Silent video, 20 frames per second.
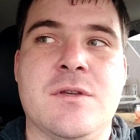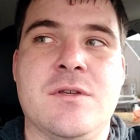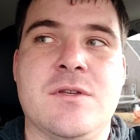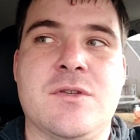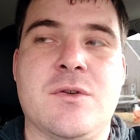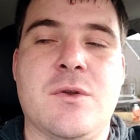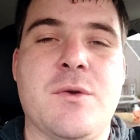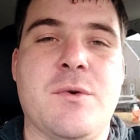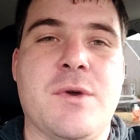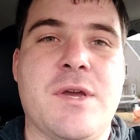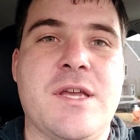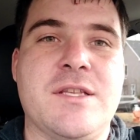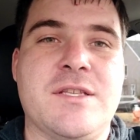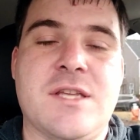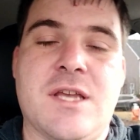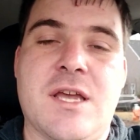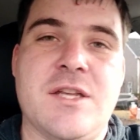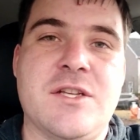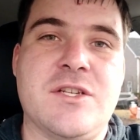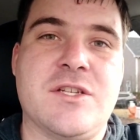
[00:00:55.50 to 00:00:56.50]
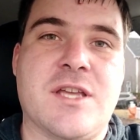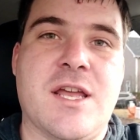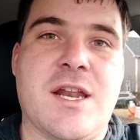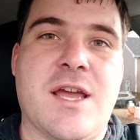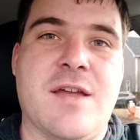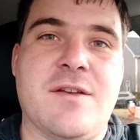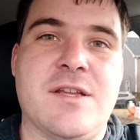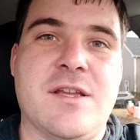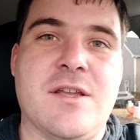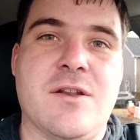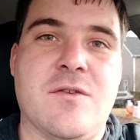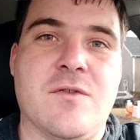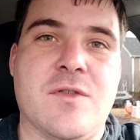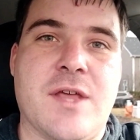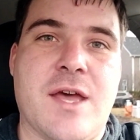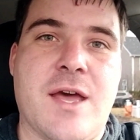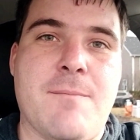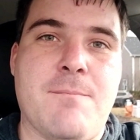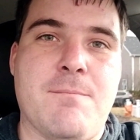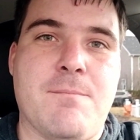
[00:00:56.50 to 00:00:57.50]
so anyways, I just kind of have to get over
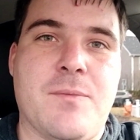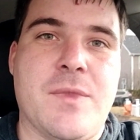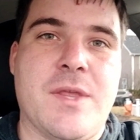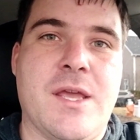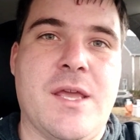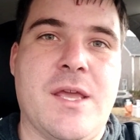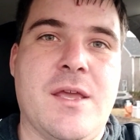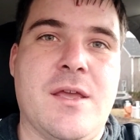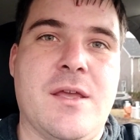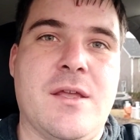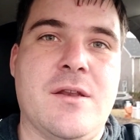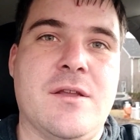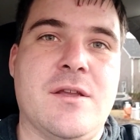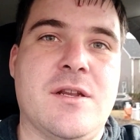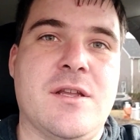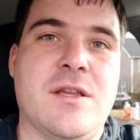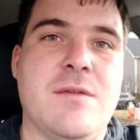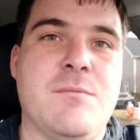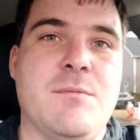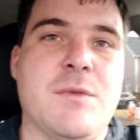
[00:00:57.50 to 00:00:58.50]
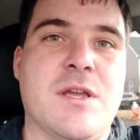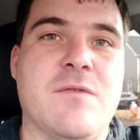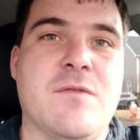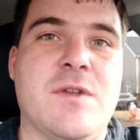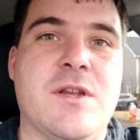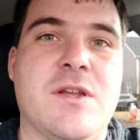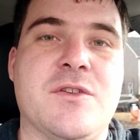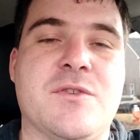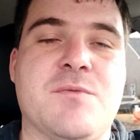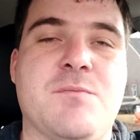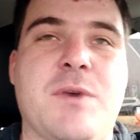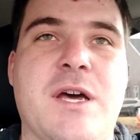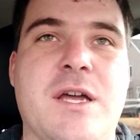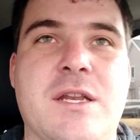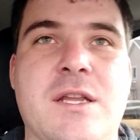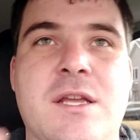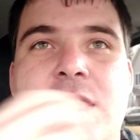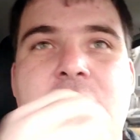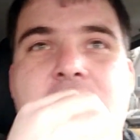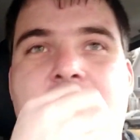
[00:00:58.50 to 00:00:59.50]
that, and gonna keep making videos.
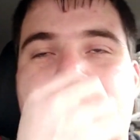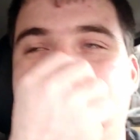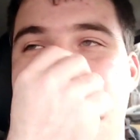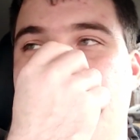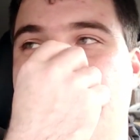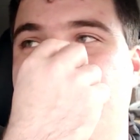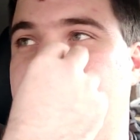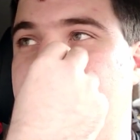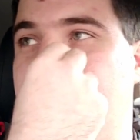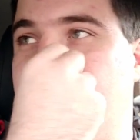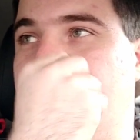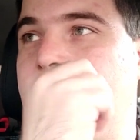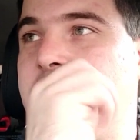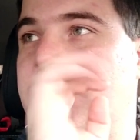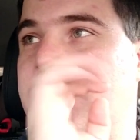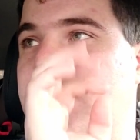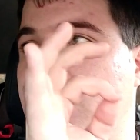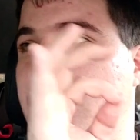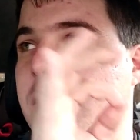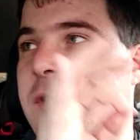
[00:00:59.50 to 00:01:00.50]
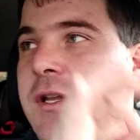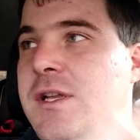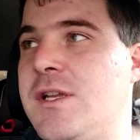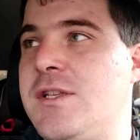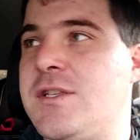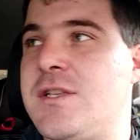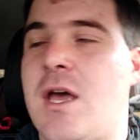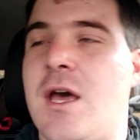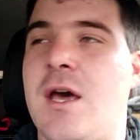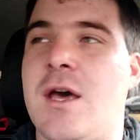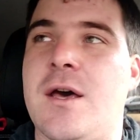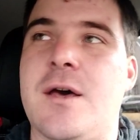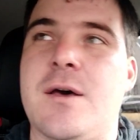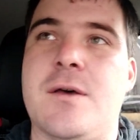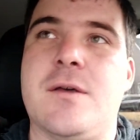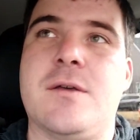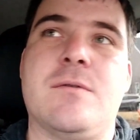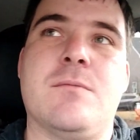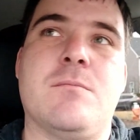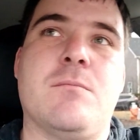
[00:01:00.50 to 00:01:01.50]
But, as most of you guys know, it is
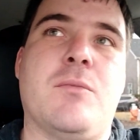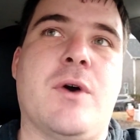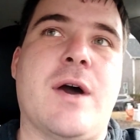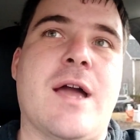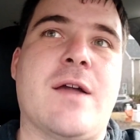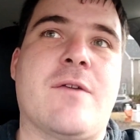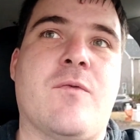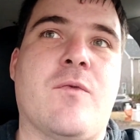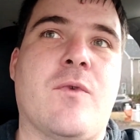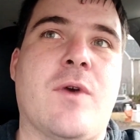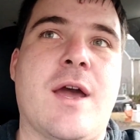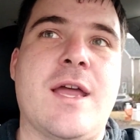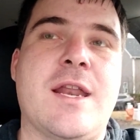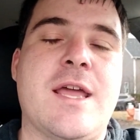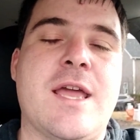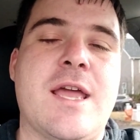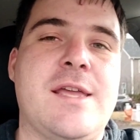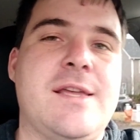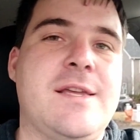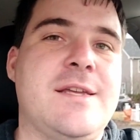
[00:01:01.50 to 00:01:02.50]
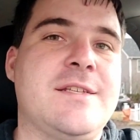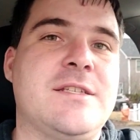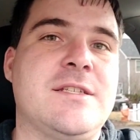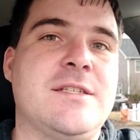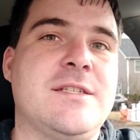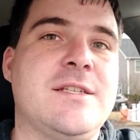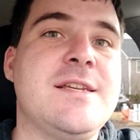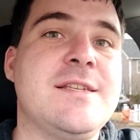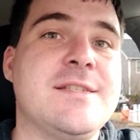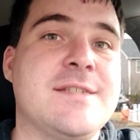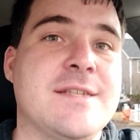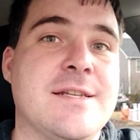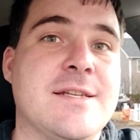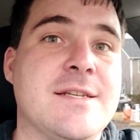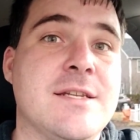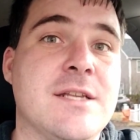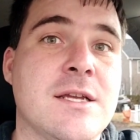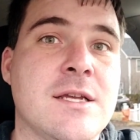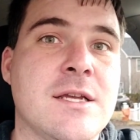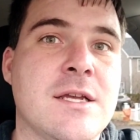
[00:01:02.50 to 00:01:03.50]
Black Friday
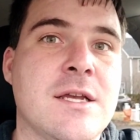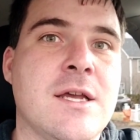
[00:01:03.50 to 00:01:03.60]
season,